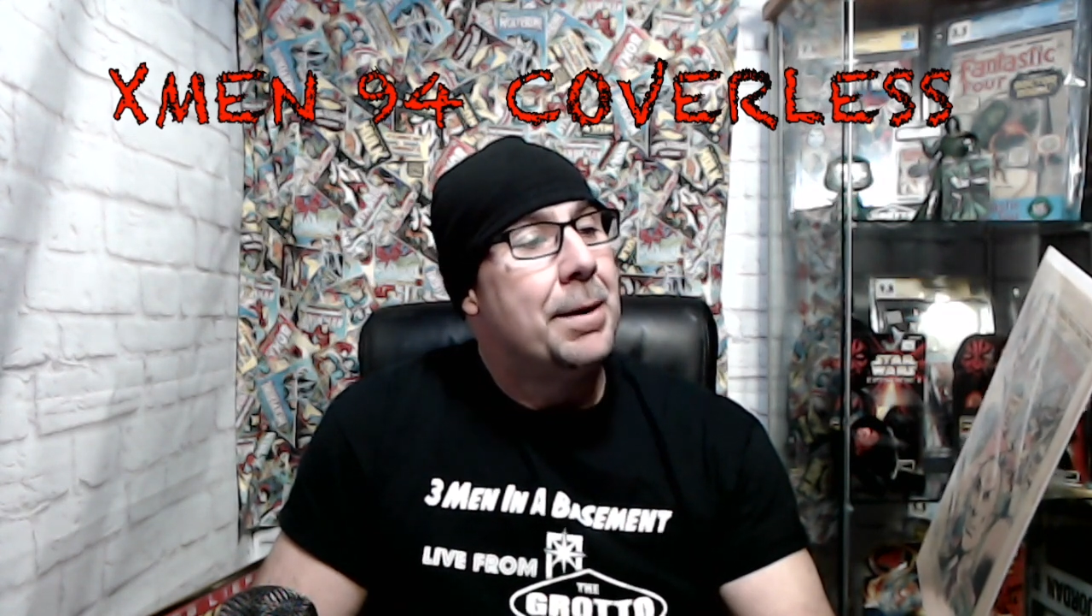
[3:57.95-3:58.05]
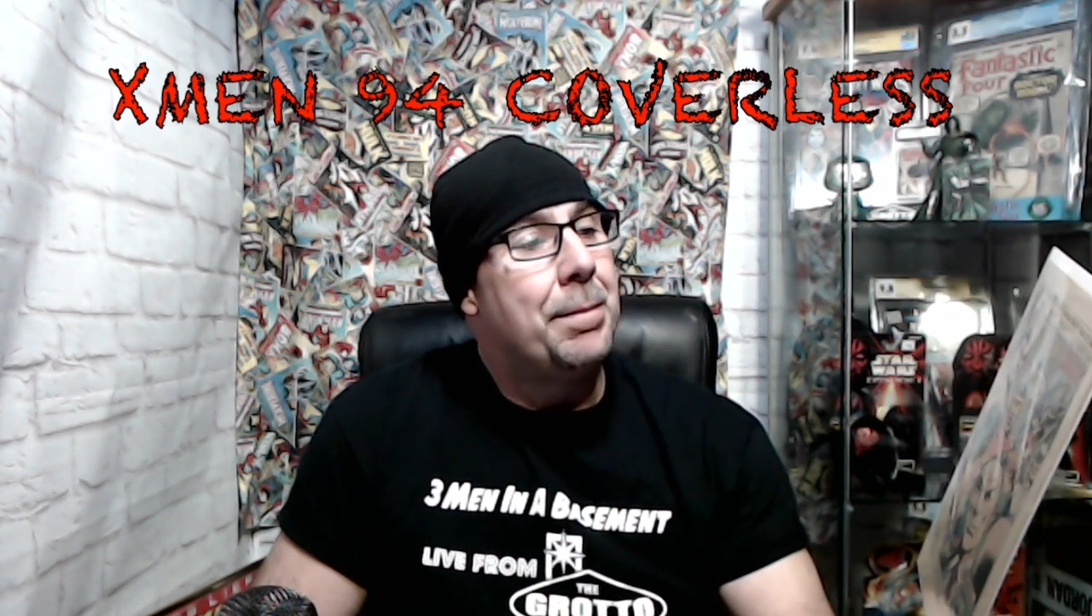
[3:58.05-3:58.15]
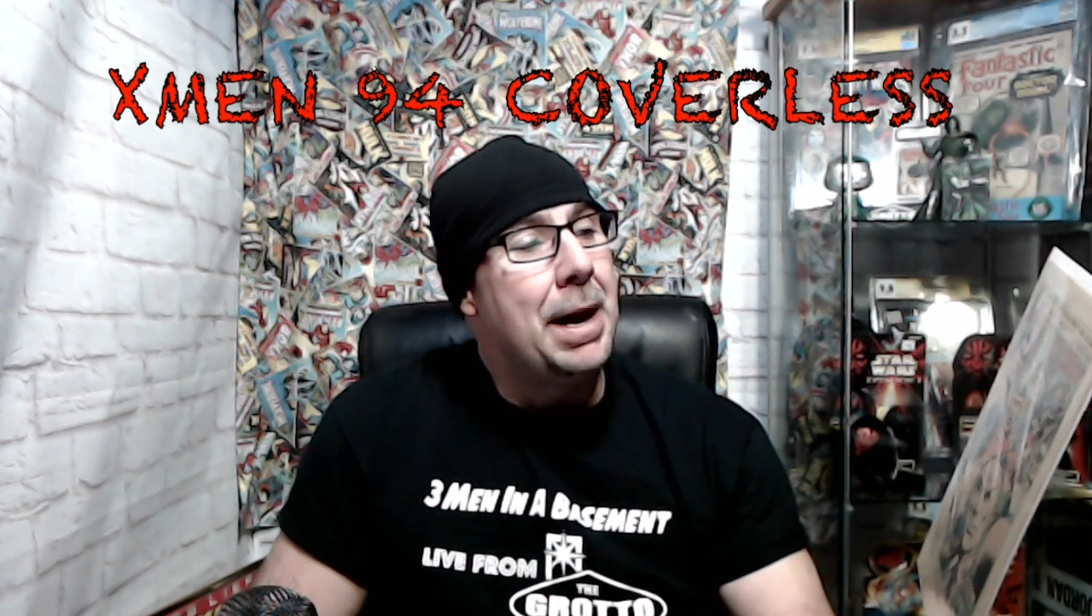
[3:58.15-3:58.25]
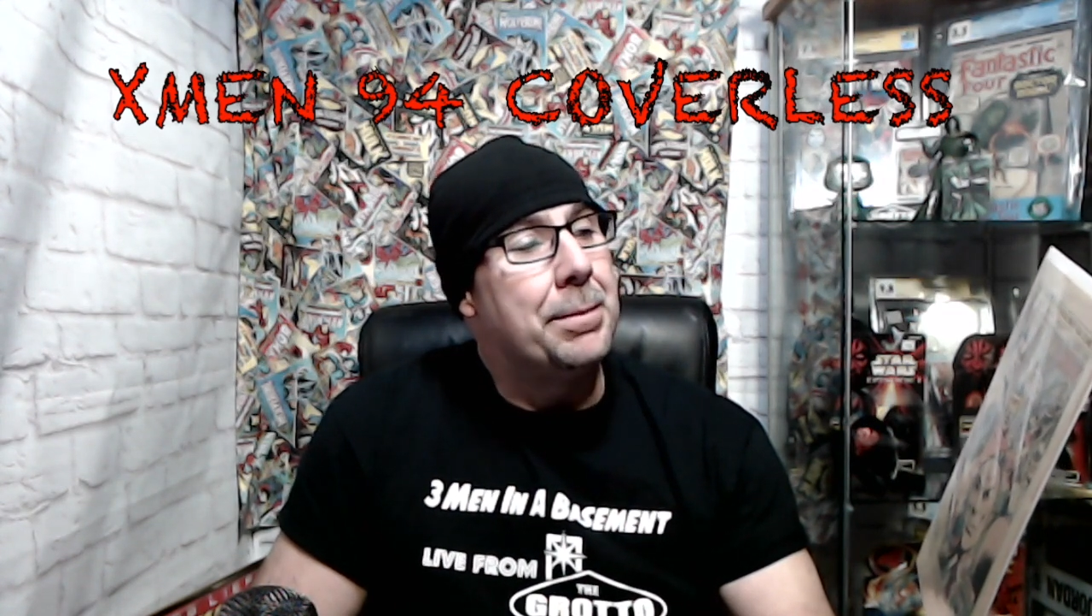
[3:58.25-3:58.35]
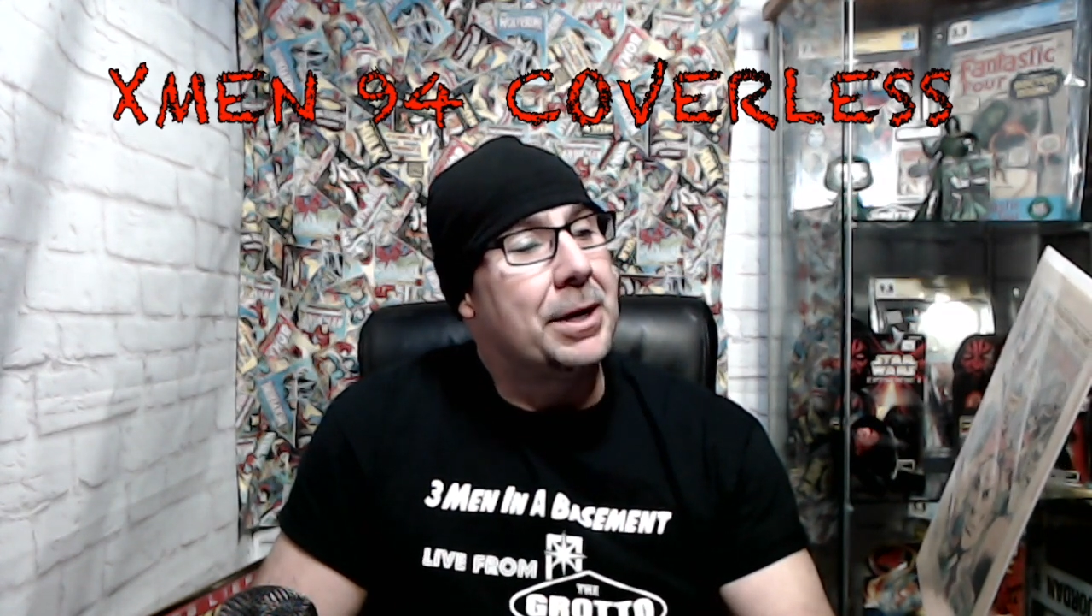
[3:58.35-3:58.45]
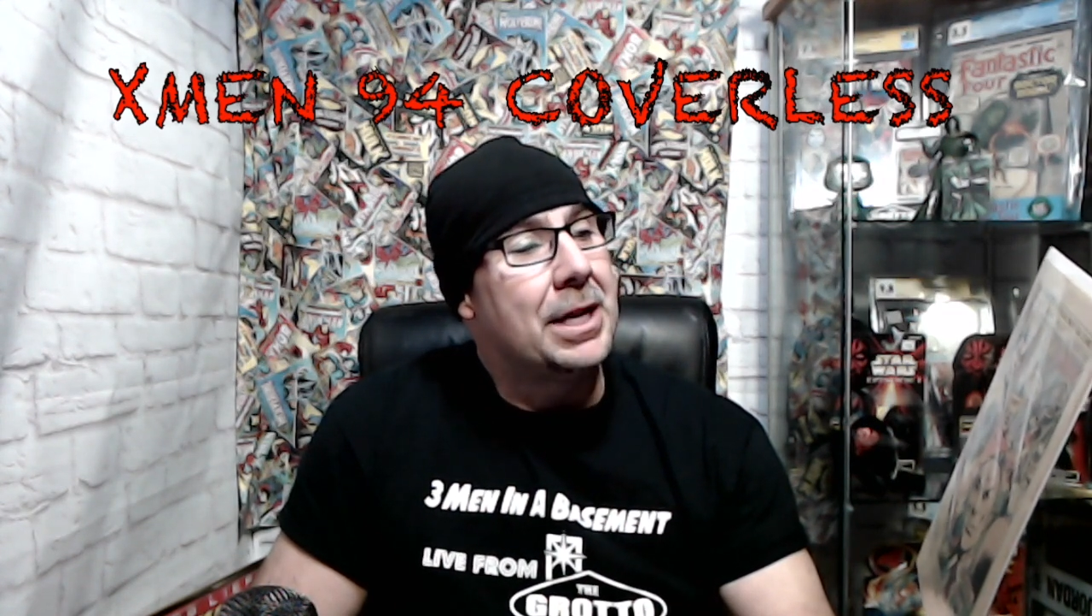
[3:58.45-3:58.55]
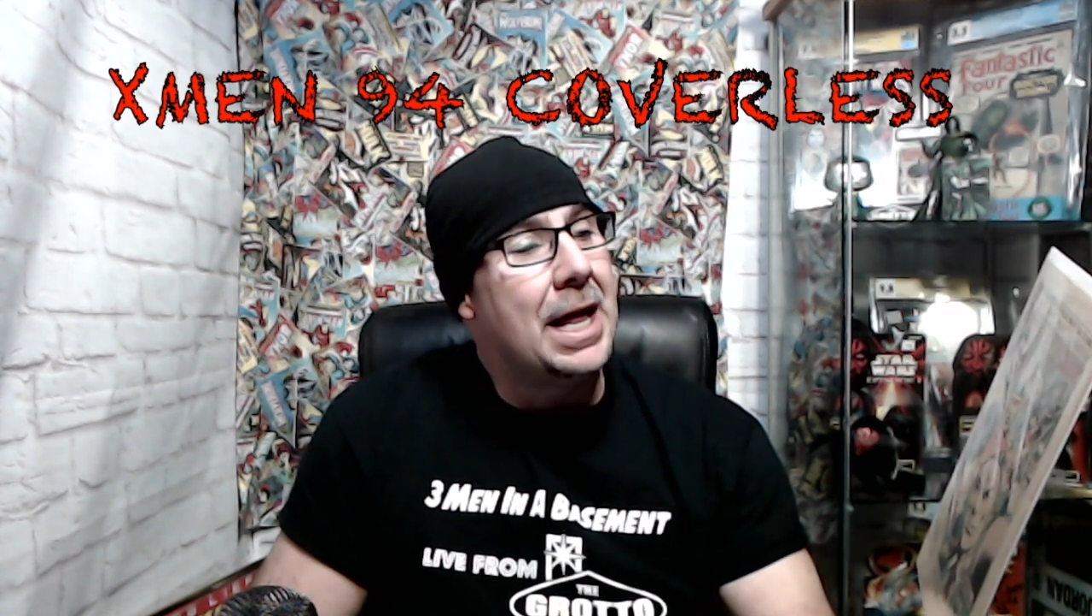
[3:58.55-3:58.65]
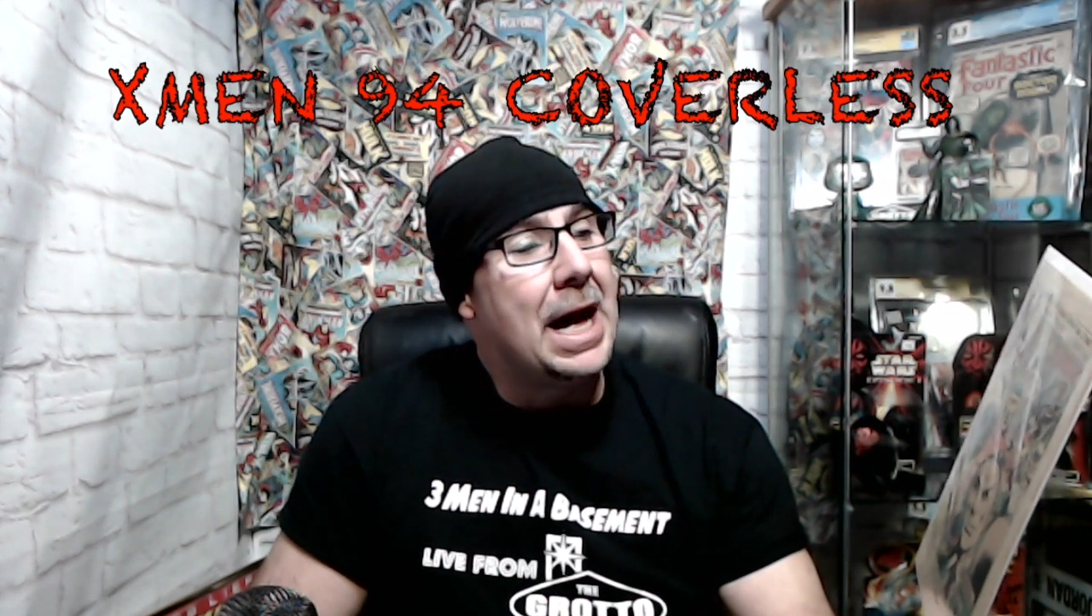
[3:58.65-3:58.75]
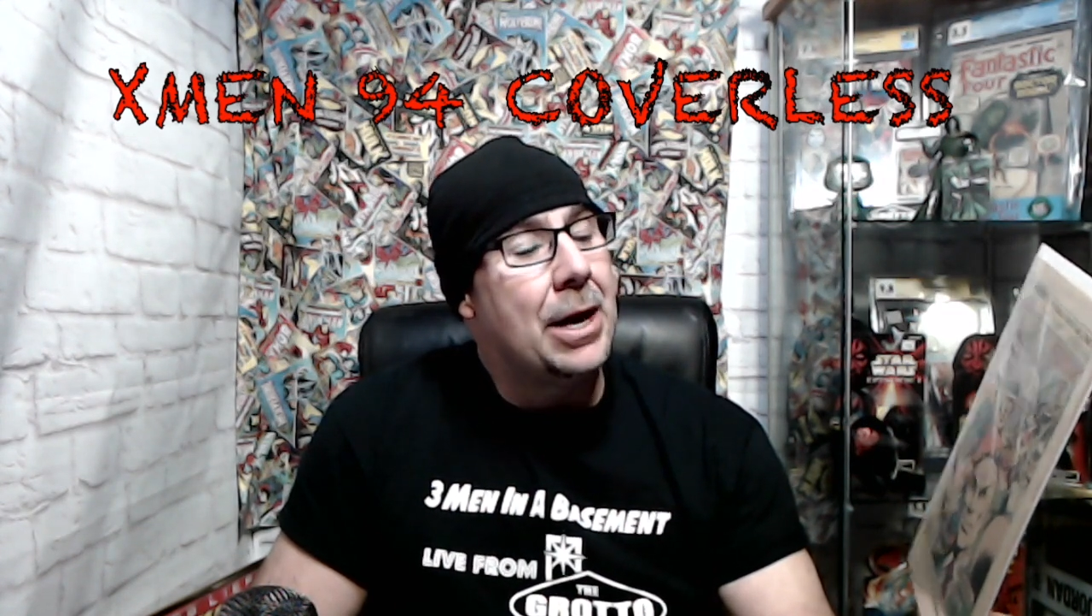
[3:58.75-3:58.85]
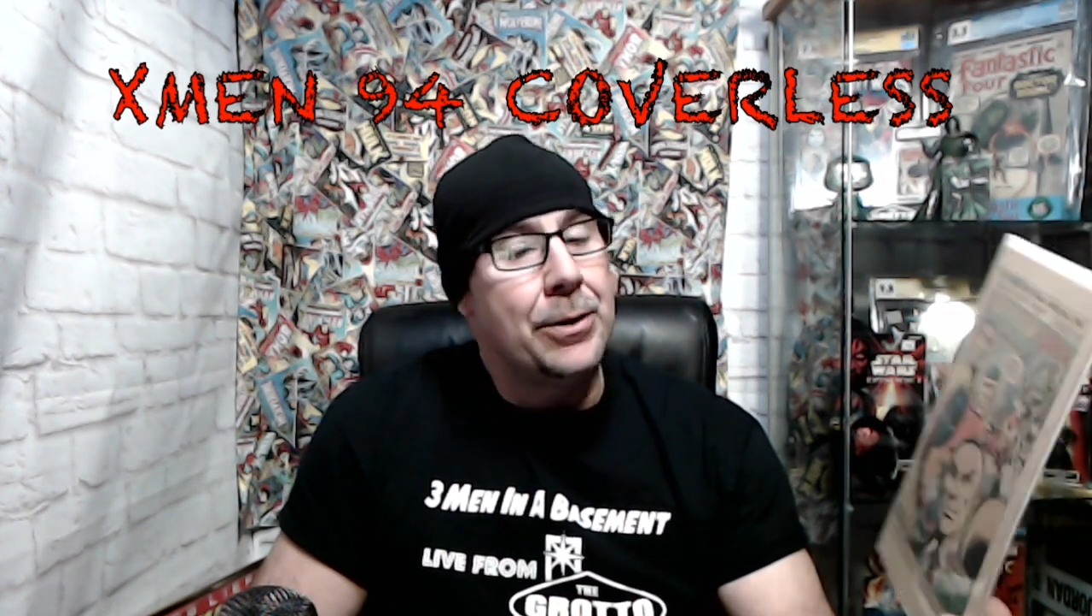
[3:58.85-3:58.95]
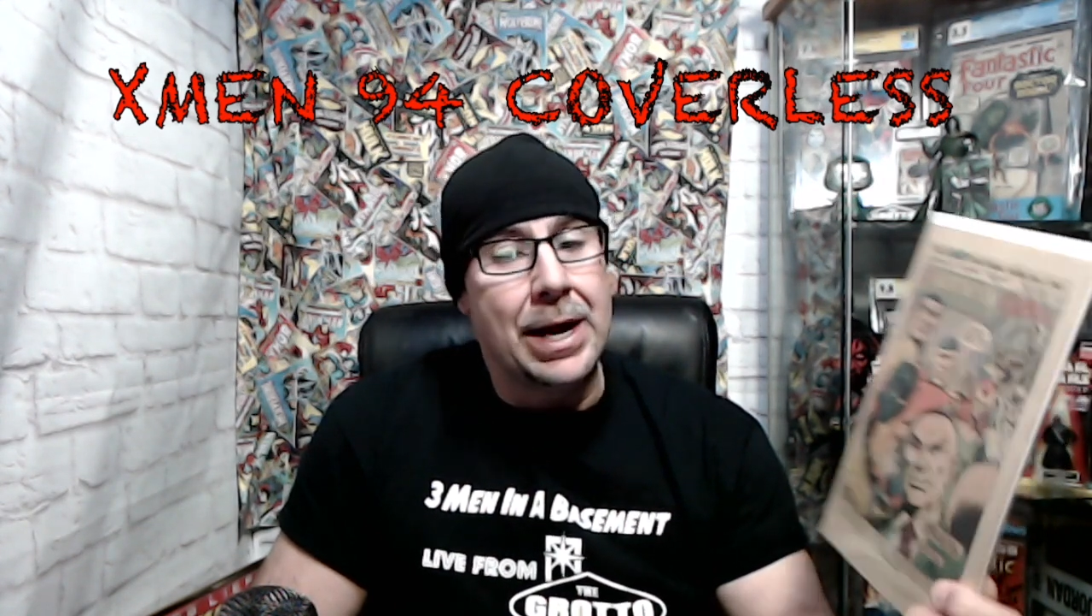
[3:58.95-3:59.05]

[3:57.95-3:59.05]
Bob McLeod.